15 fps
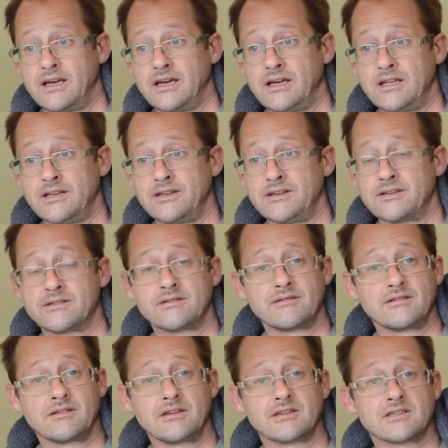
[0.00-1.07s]
and
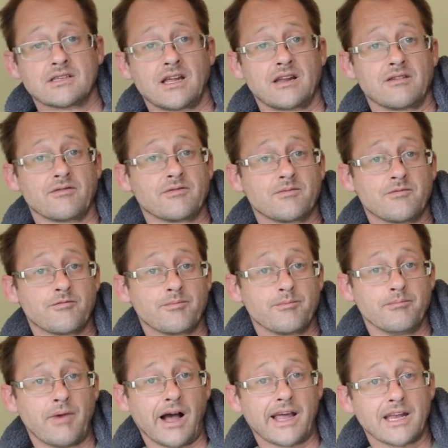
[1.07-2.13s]
instead of
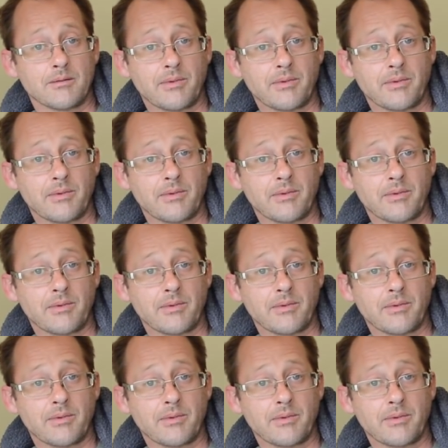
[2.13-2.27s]
mucking